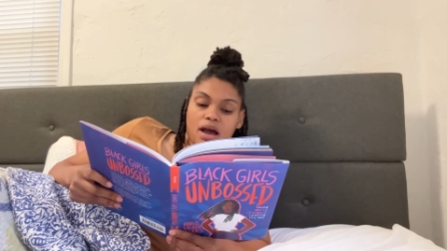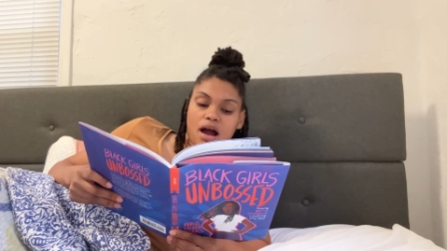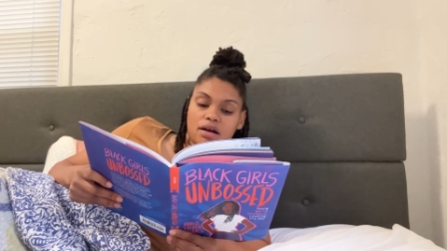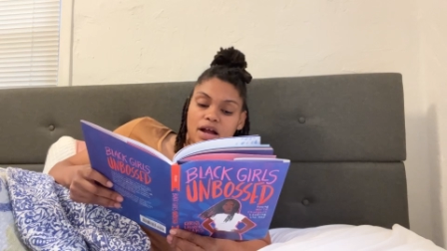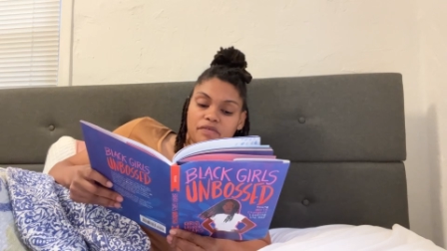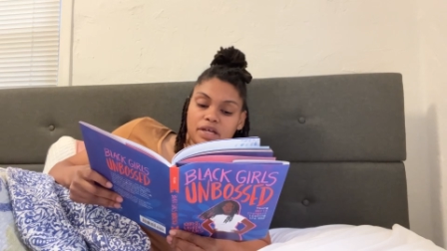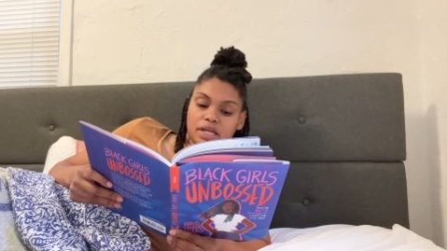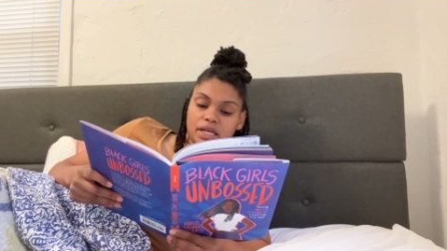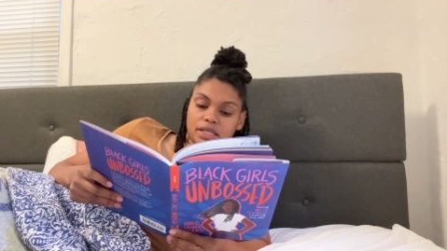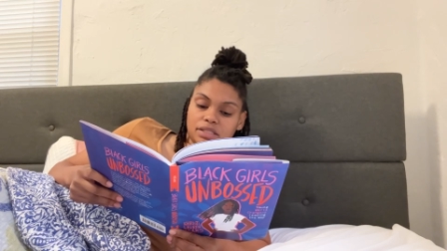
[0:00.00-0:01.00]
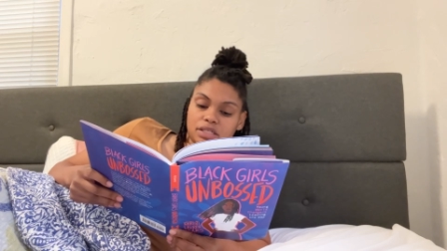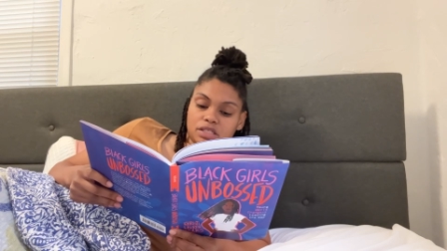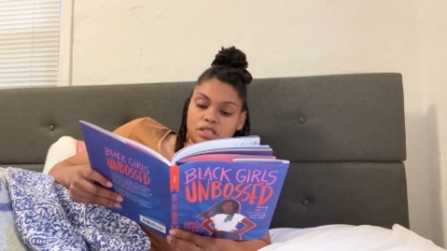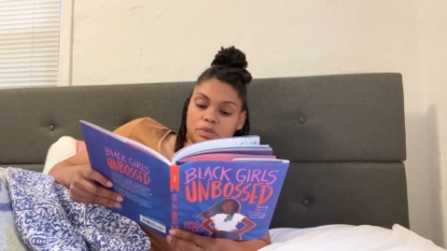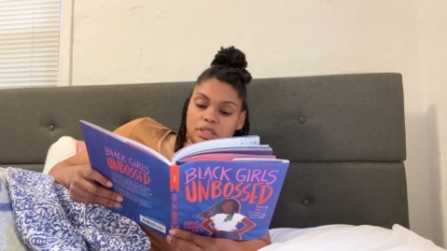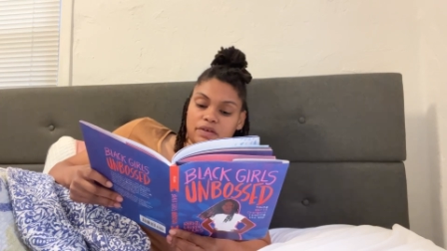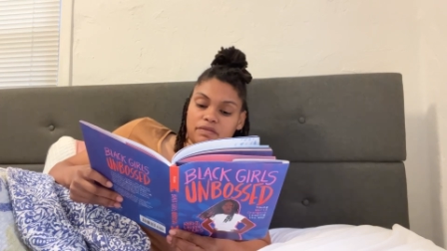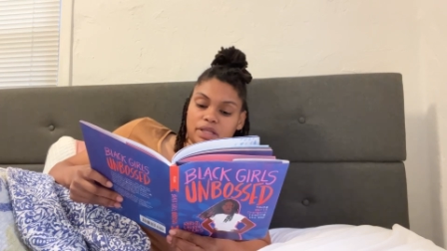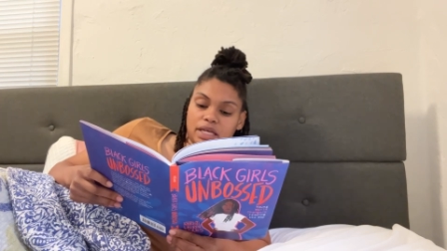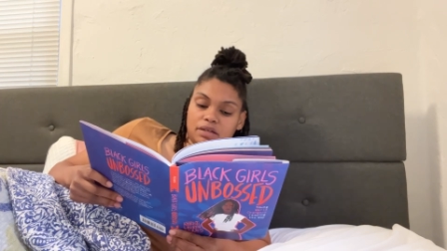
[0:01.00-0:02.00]
Our African ancestors believed
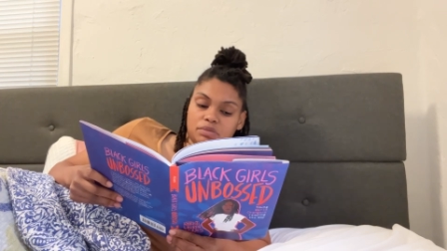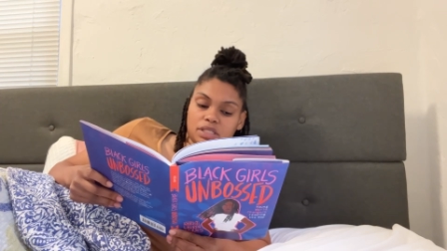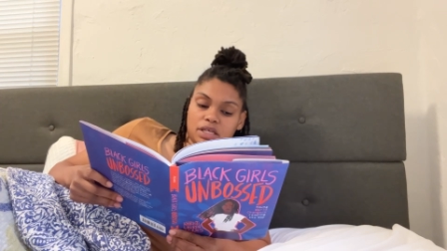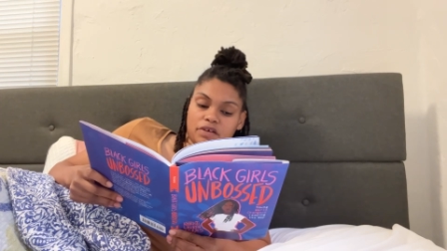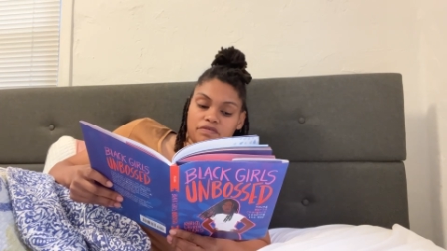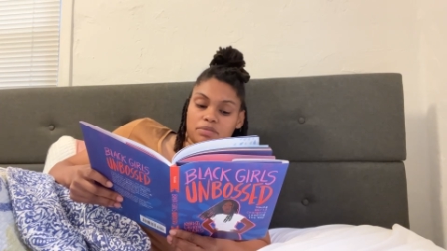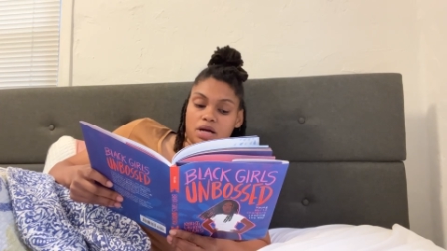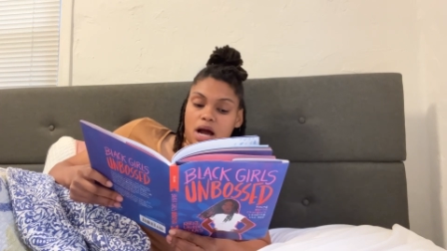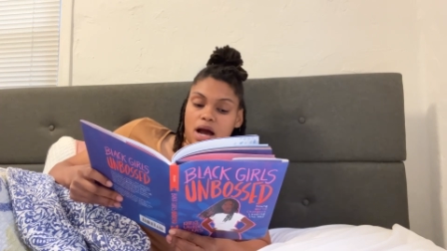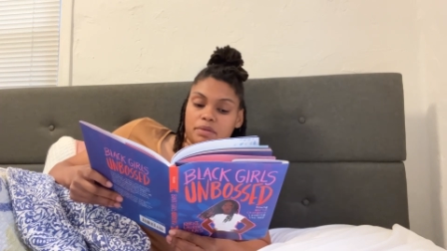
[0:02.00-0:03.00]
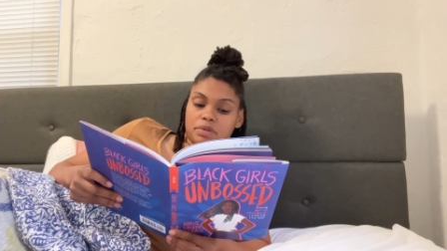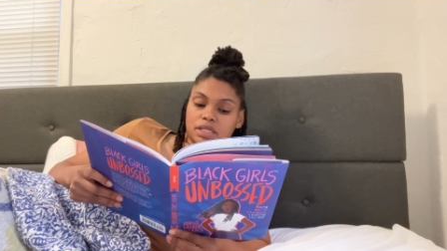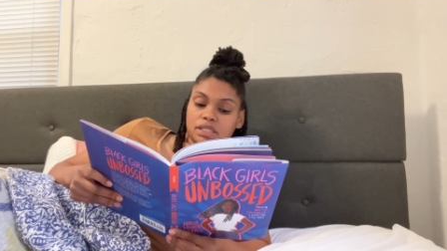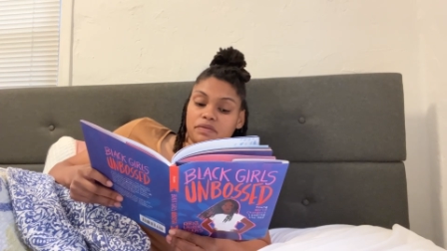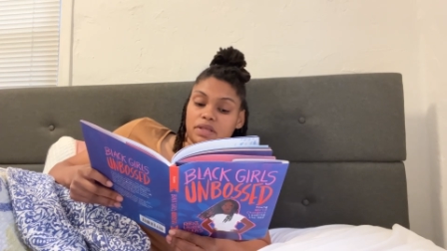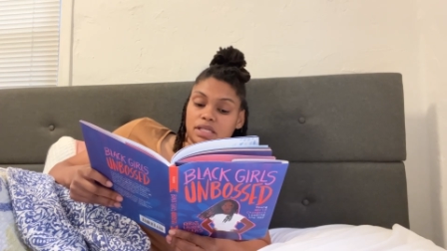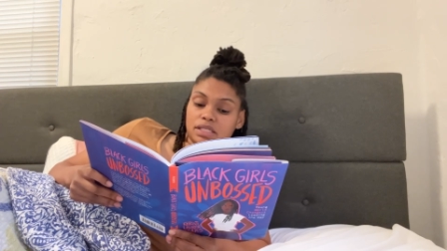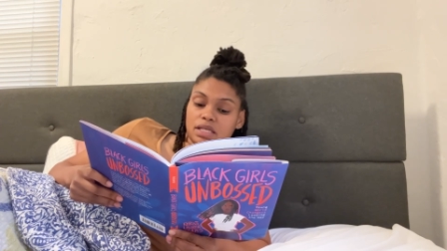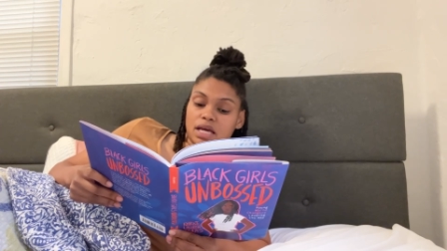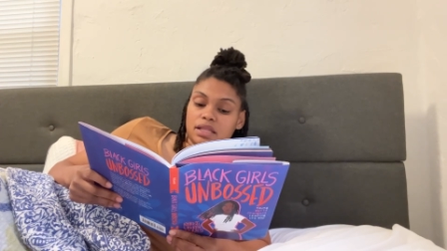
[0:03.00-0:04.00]
land was a gift from God. Because of
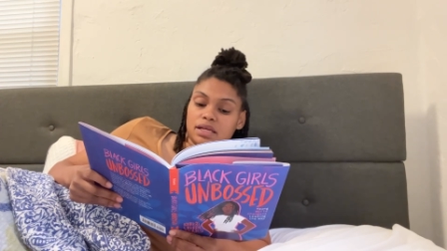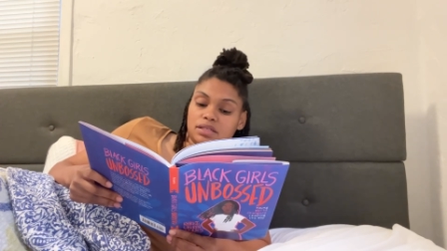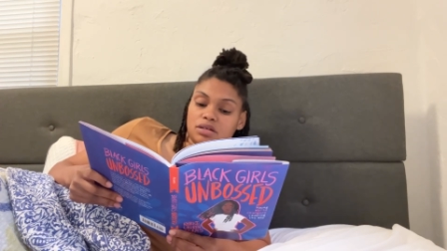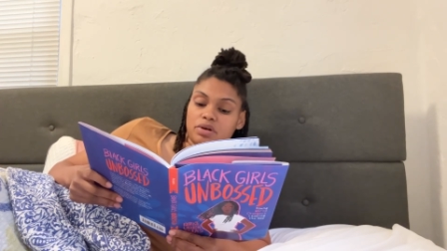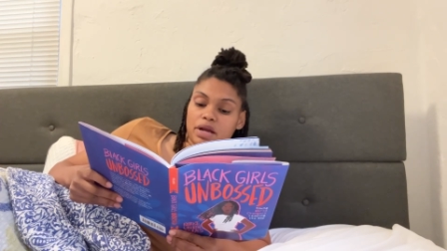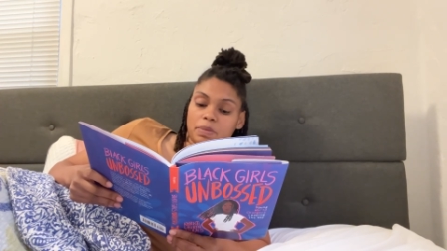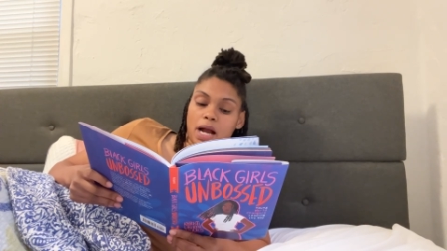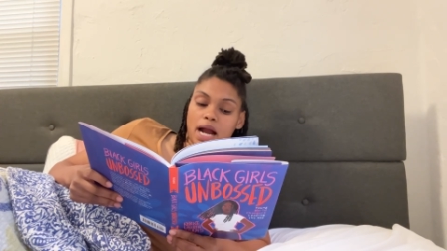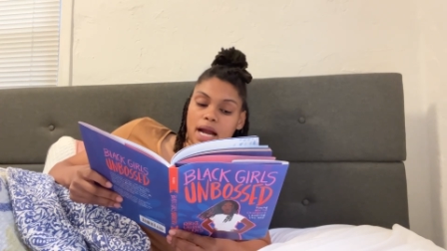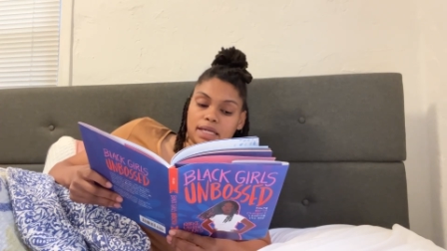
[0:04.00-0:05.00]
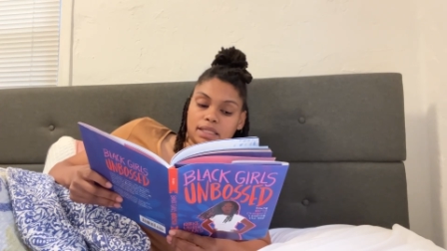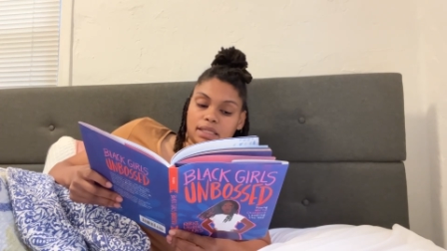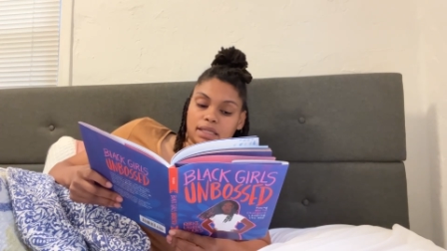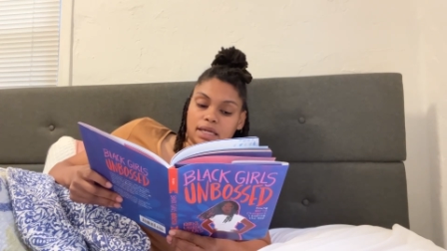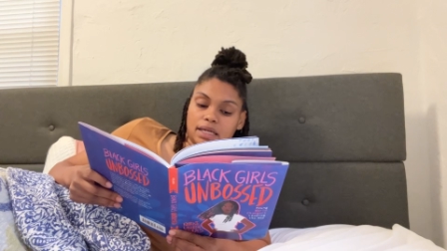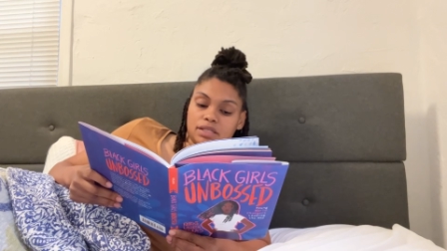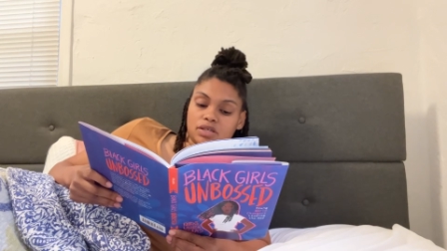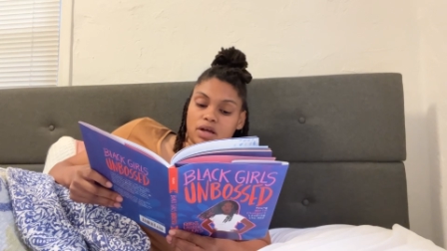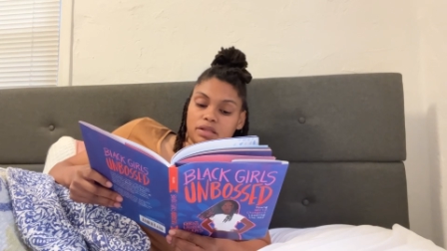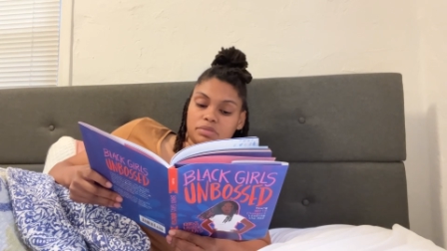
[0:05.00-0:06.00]
this, they took great pride in the land and
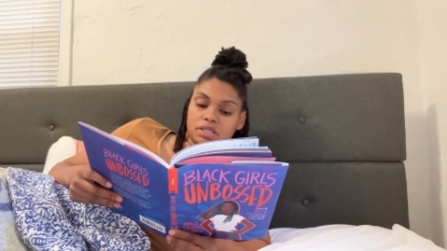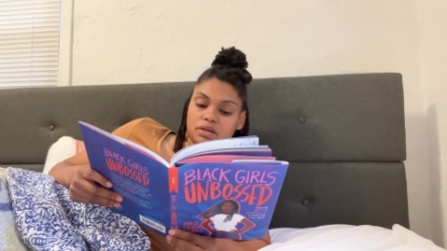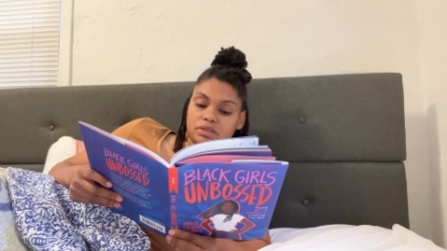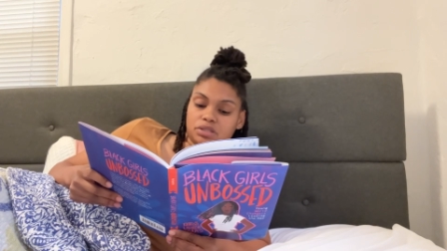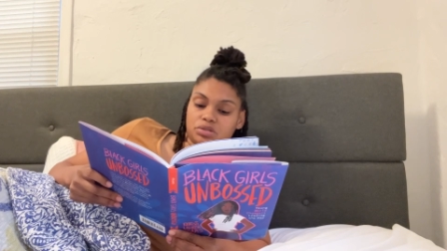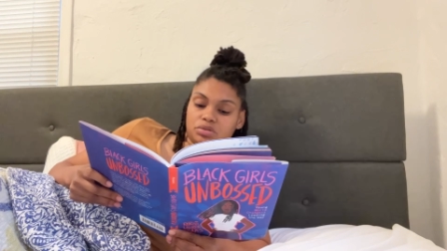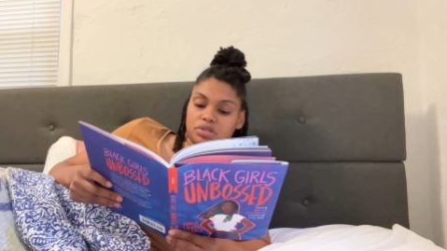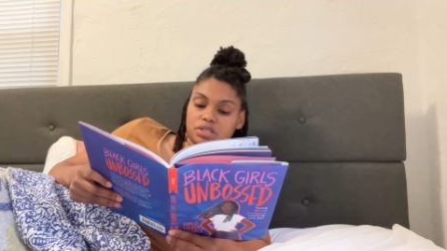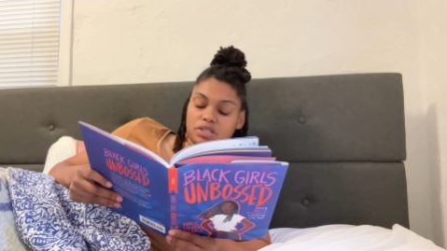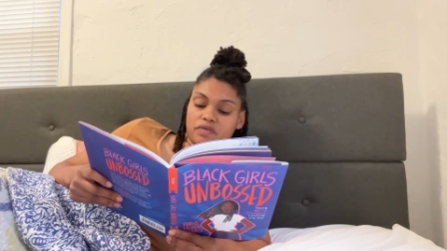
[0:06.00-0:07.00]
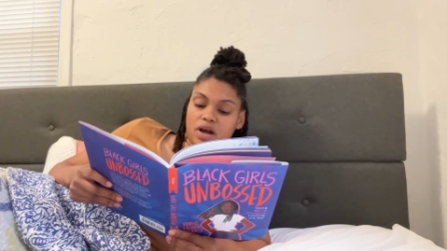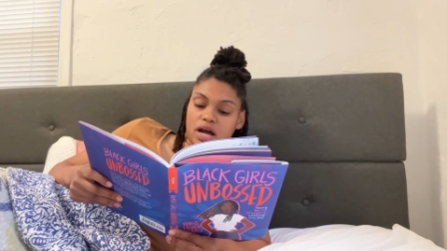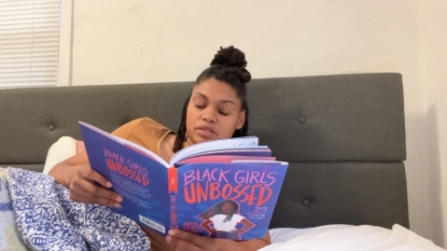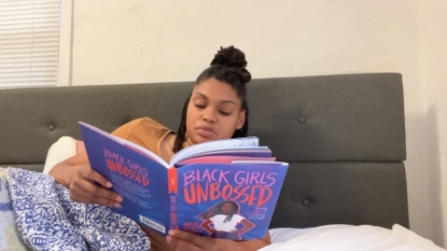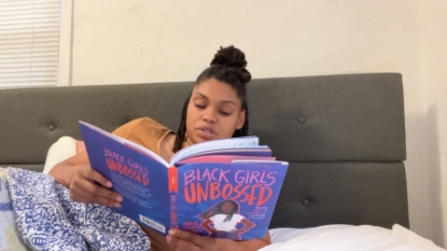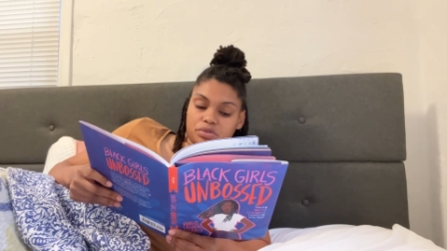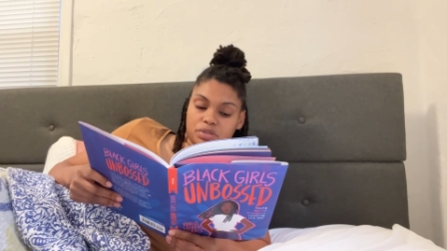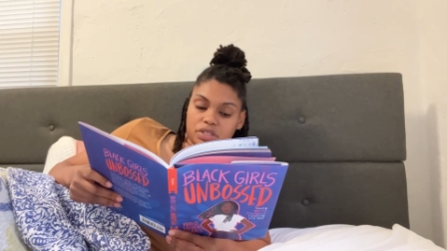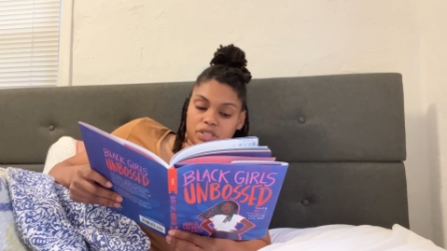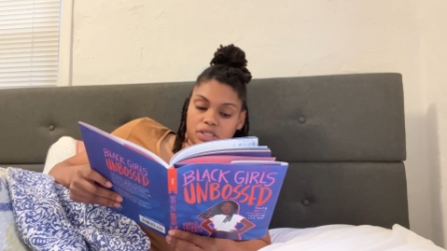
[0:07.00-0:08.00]
saw themselves as stewards of God's
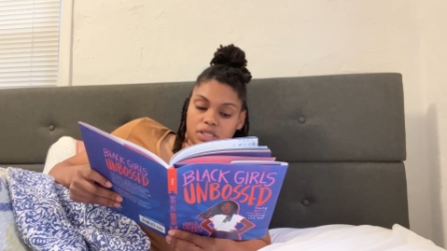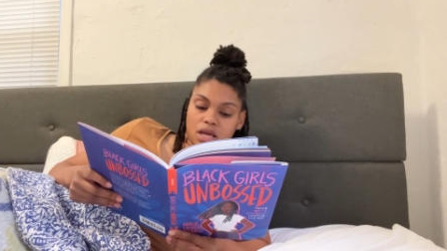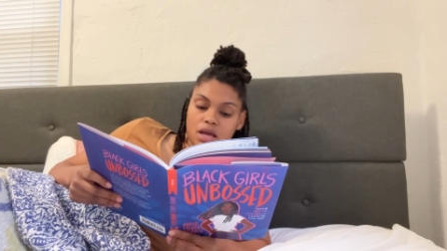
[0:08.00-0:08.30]
resources.